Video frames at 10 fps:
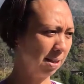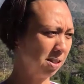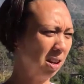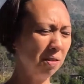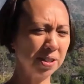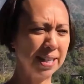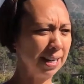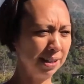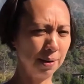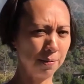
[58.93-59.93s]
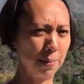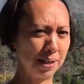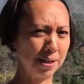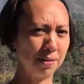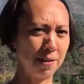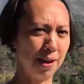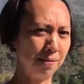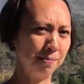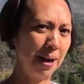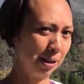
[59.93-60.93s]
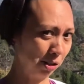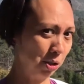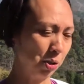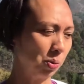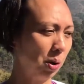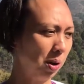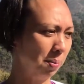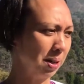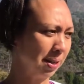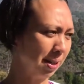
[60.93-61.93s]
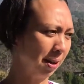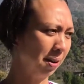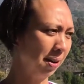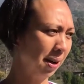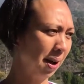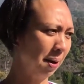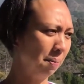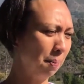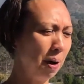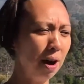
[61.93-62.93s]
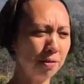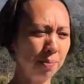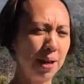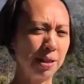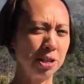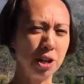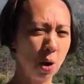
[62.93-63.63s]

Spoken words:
There's a lot of standing up for myself that I've had to do as well while being here. But apart from that, the